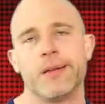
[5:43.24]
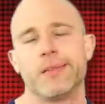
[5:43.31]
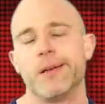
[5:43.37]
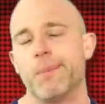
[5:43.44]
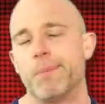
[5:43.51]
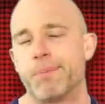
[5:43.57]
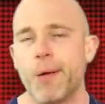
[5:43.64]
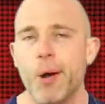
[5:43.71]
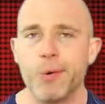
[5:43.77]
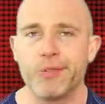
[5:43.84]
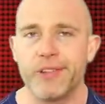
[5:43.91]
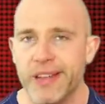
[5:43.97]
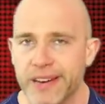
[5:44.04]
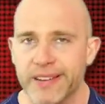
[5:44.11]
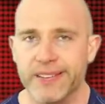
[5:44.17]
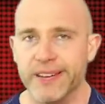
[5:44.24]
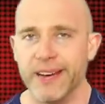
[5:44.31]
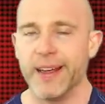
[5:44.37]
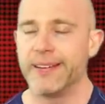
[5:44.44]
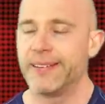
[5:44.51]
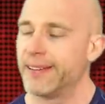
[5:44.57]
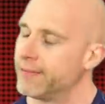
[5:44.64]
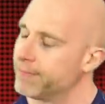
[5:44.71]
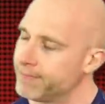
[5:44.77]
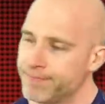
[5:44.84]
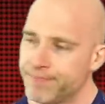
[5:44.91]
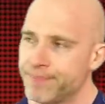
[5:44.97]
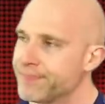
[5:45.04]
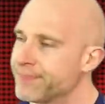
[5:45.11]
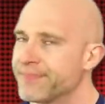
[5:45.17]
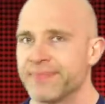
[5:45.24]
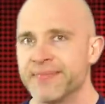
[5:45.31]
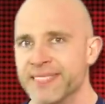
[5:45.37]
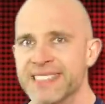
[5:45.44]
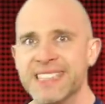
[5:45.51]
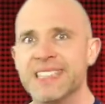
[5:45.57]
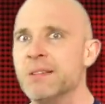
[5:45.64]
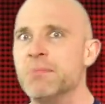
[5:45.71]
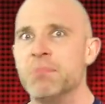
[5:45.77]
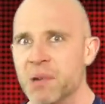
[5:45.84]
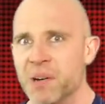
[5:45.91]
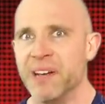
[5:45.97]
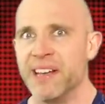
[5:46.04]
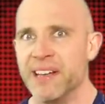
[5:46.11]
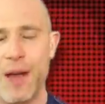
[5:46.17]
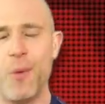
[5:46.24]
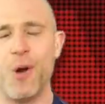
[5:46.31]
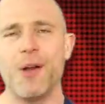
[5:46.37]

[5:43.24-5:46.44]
that broke the internet. Oh boy. And